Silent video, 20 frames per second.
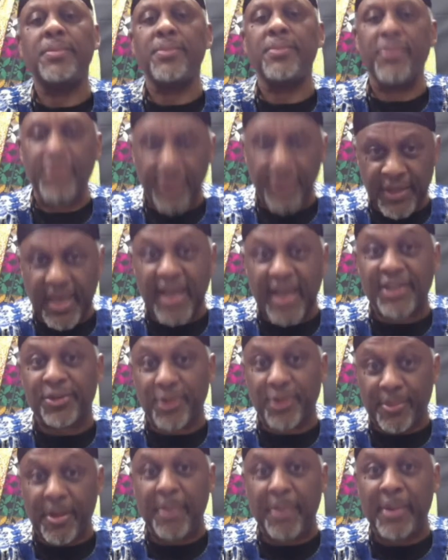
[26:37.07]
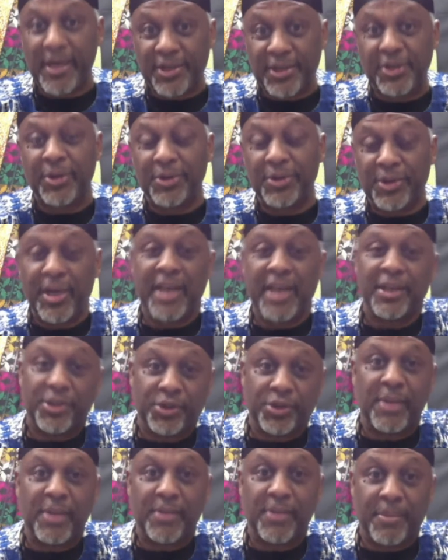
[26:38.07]
Yes. Remember, I told you I had a
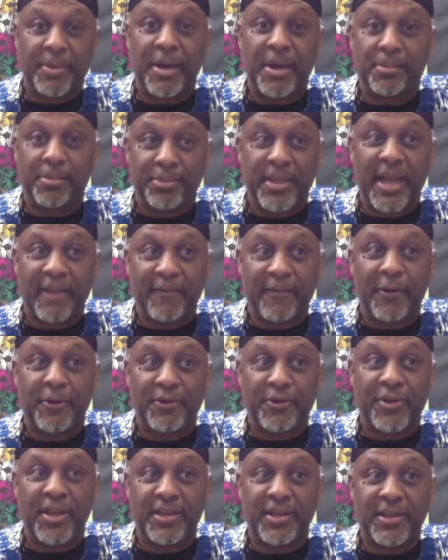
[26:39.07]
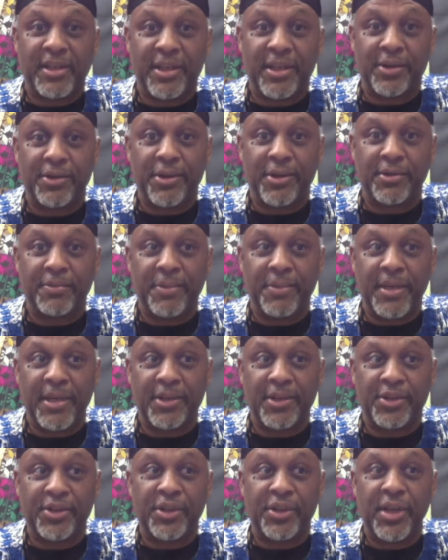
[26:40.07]
dream about black folks getting killed on the
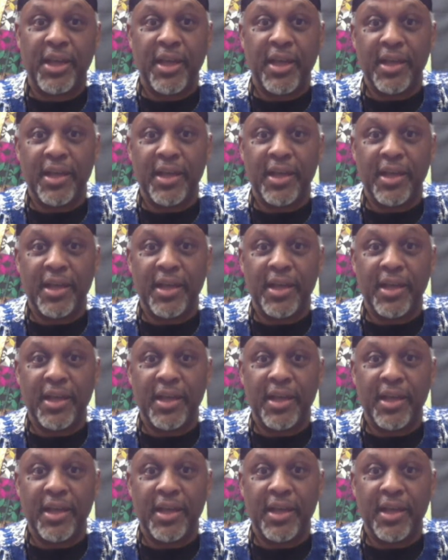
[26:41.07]
beach.